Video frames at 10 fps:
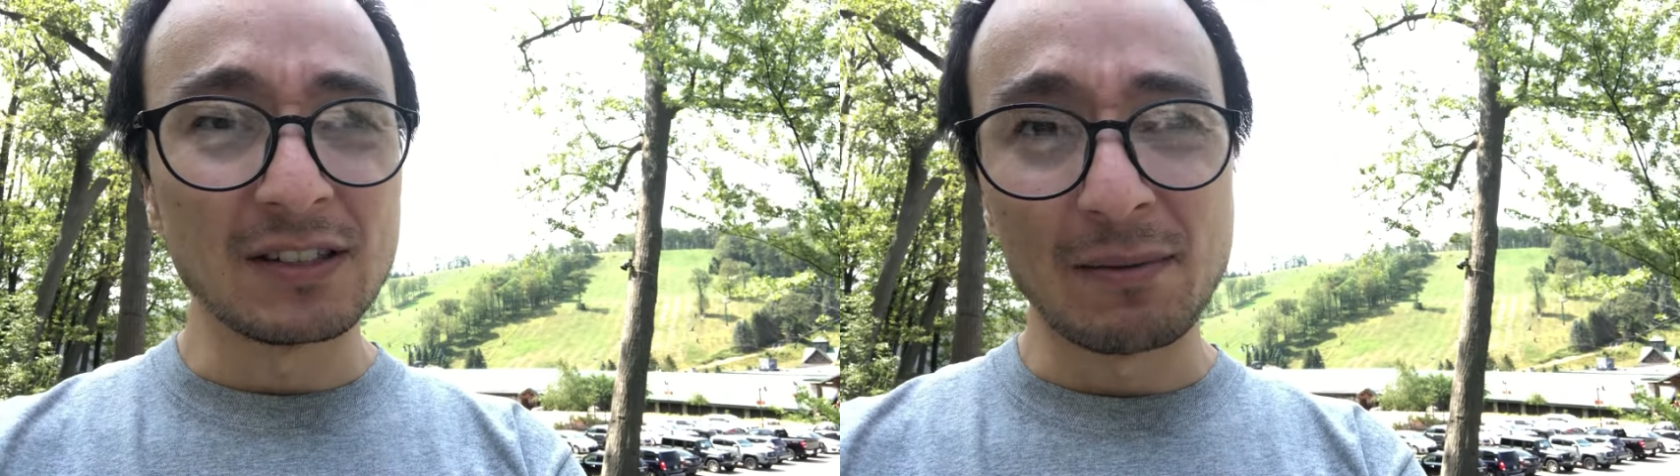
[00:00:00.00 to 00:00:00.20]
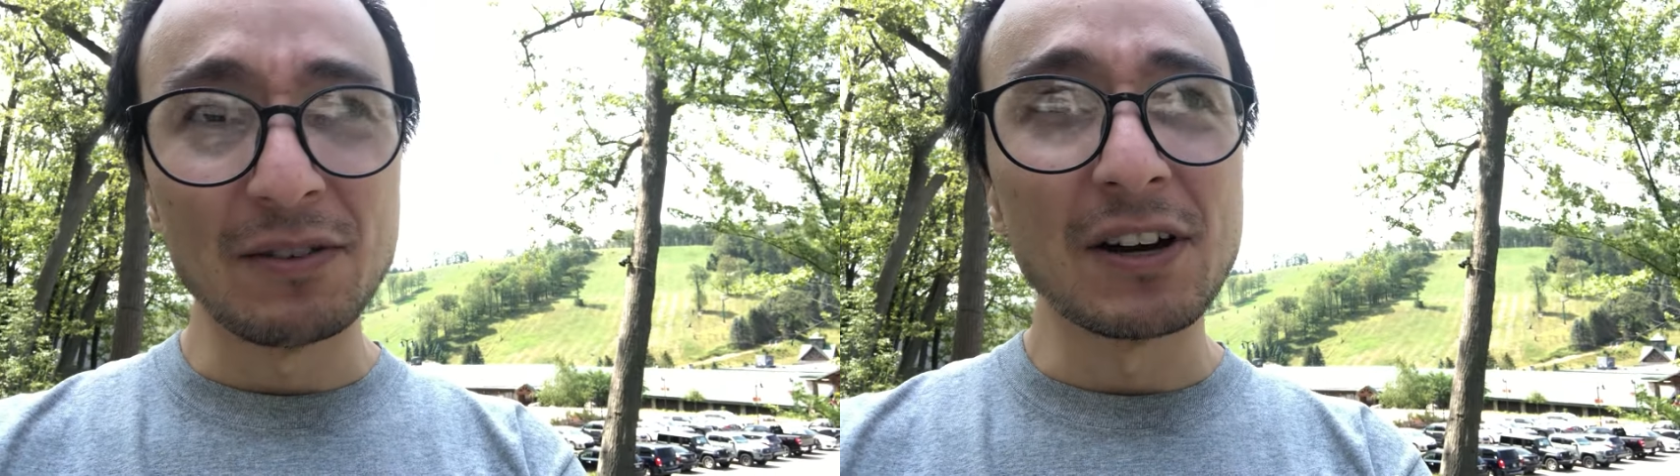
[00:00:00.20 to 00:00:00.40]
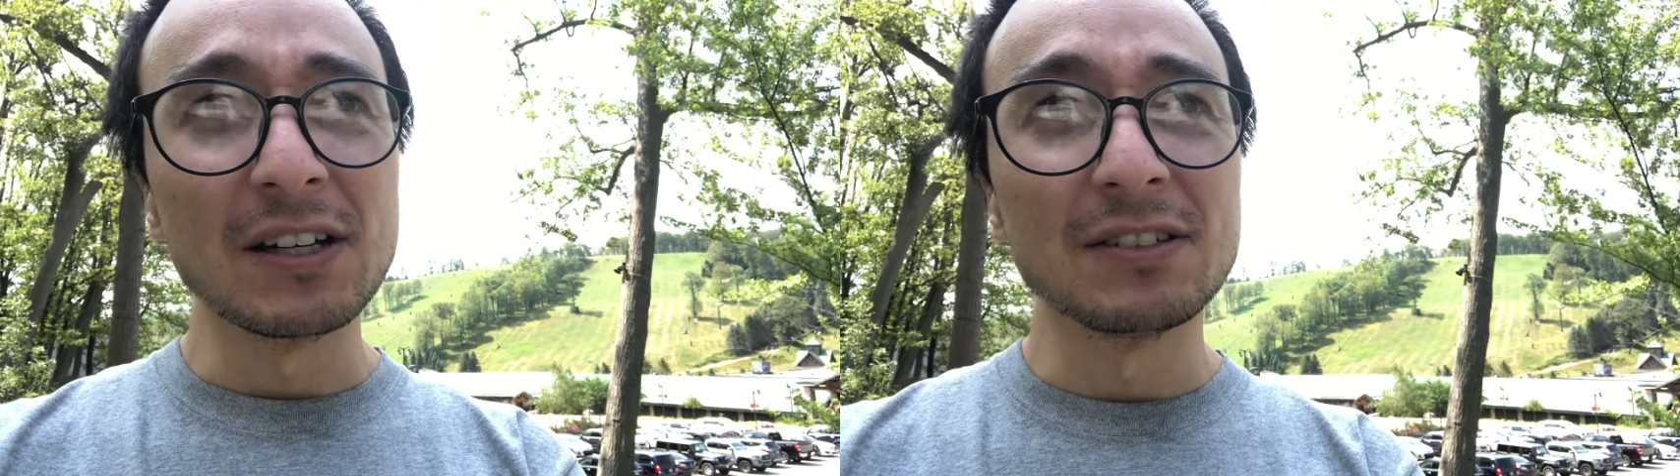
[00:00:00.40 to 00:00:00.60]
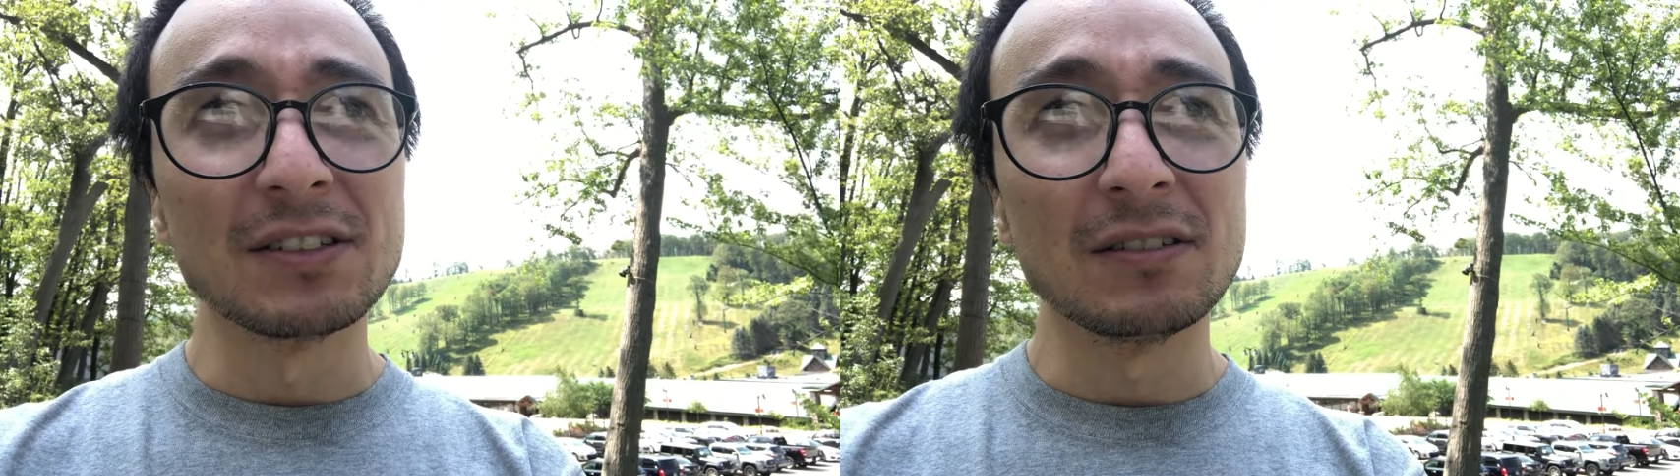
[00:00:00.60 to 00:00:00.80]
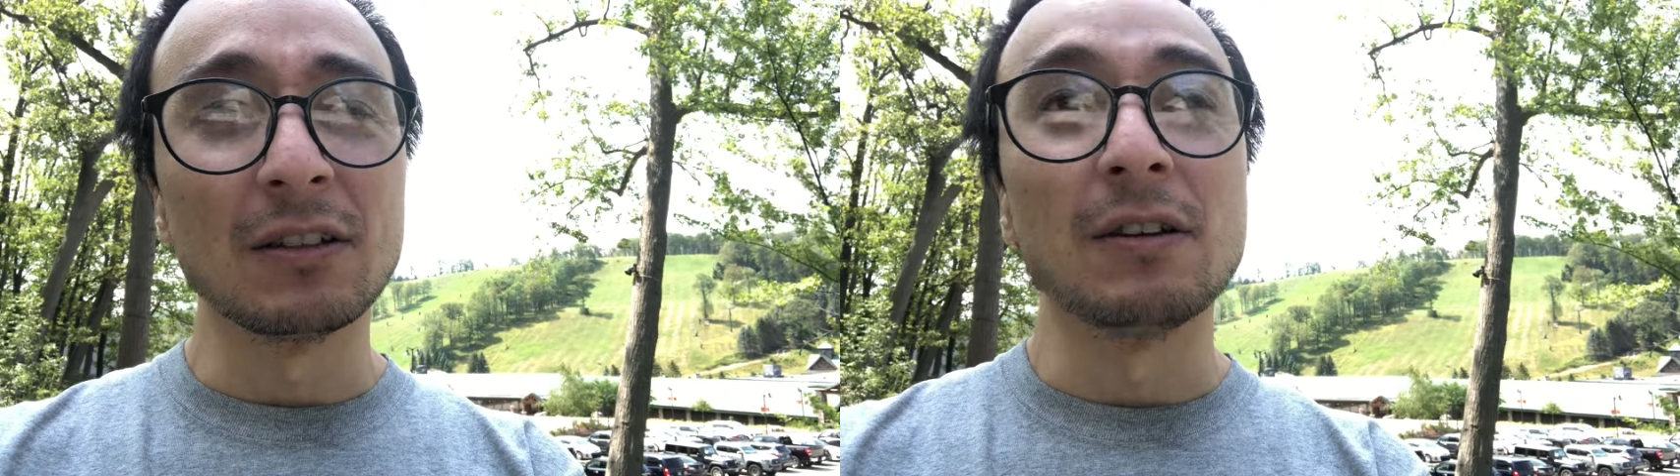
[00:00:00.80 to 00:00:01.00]
semifinals,
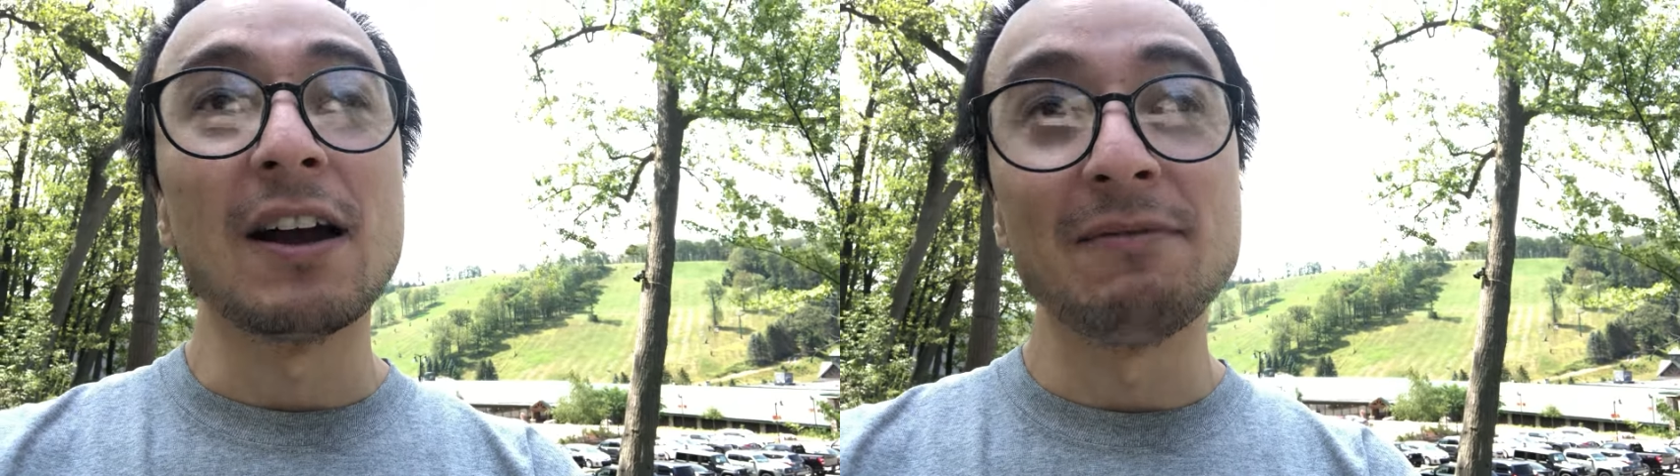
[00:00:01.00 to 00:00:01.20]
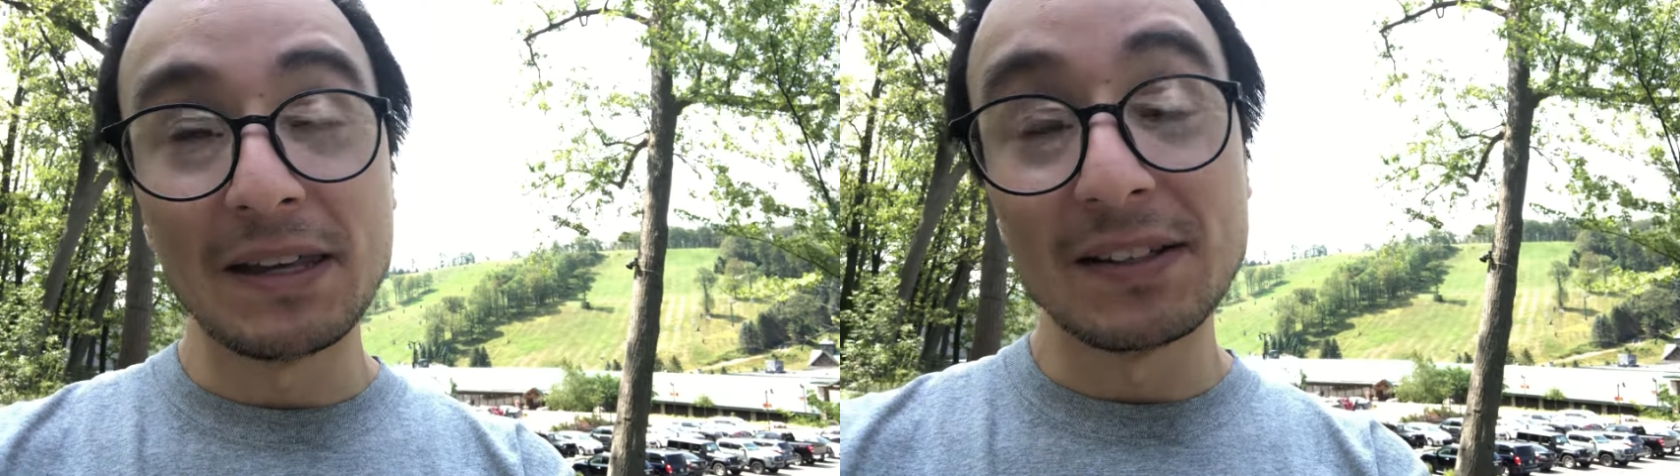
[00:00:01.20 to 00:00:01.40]
or I've made